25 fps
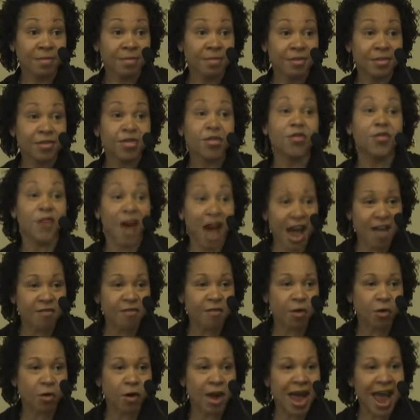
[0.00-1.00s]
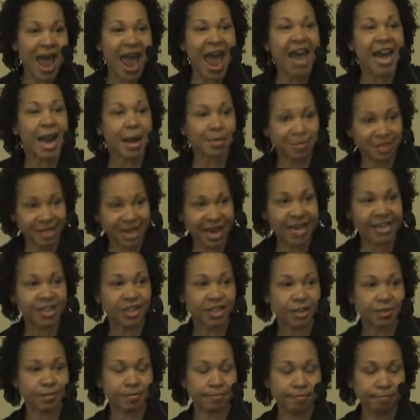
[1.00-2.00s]
Survival,
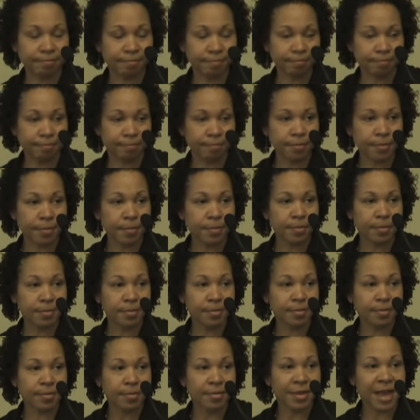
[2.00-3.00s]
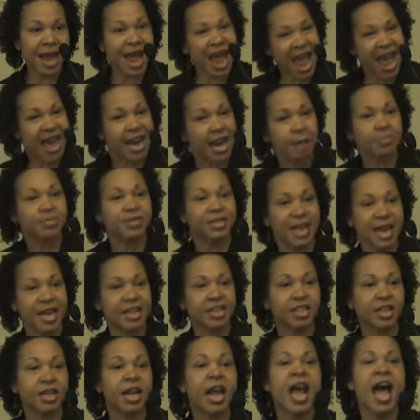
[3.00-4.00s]
adaptation.
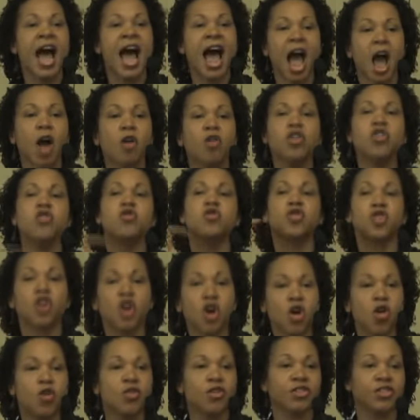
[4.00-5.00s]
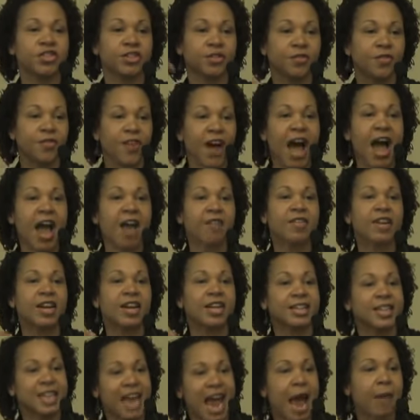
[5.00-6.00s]
Adaptation. How do you learn to survive and
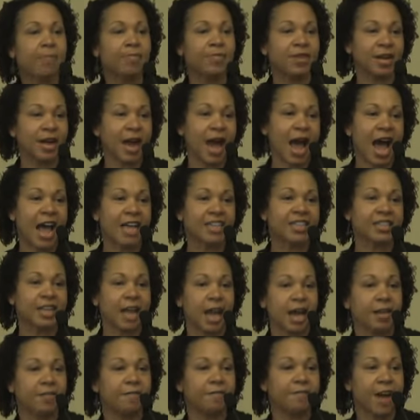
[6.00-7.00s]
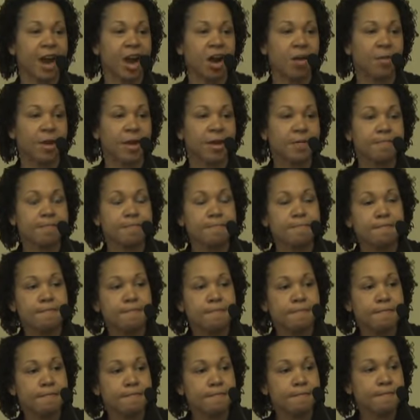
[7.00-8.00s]
adapt in a hostile environment?
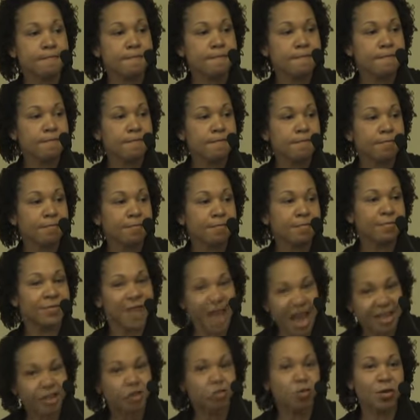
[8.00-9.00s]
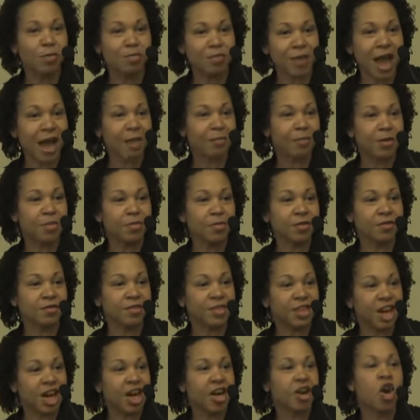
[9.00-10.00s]
That's what black people
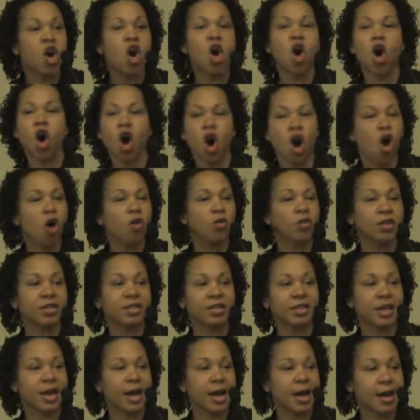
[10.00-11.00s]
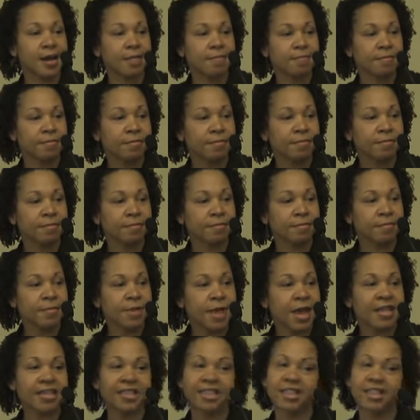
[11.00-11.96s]
have done all this time. And